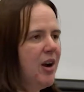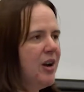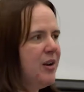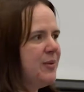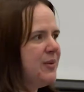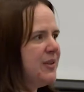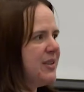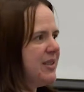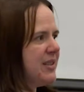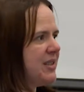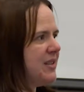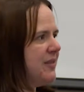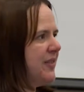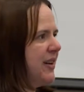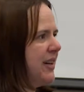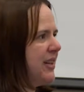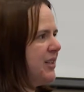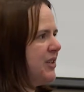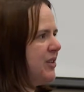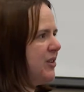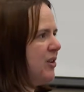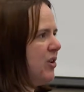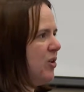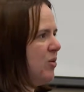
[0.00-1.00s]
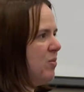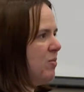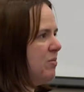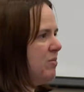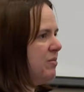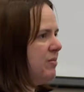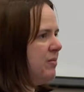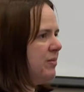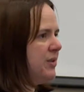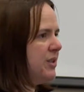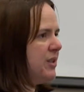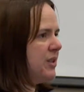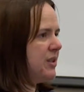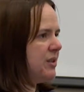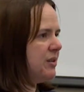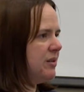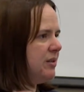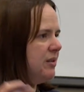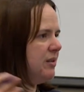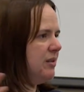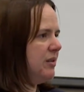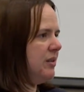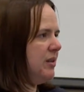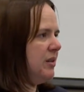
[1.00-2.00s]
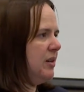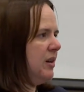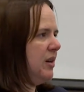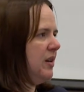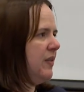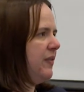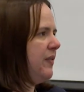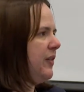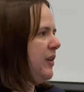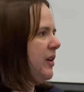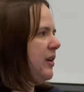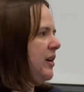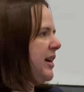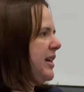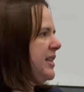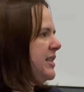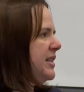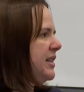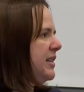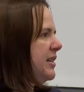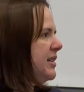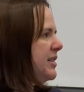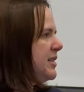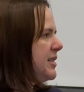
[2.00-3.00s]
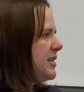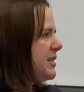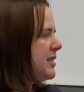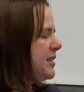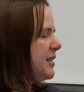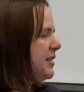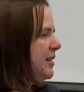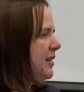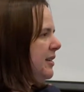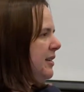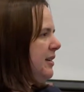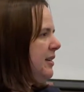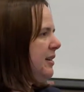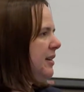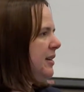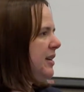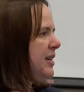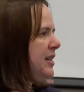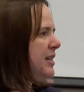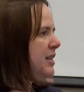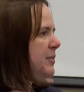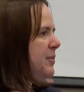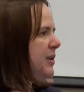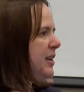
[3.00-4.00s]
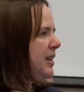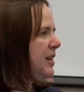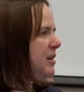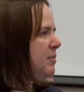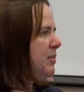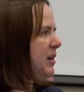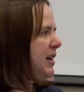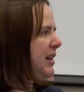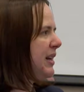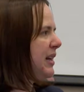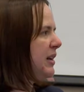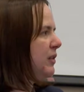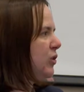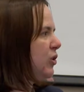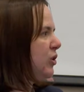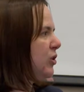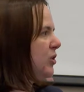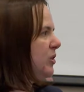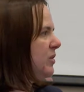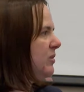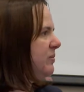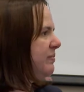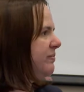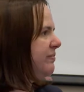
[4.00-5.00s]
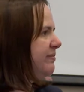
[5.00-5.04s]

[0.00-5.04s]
would this affect your home? Just a few ideas. Anybody completely rural?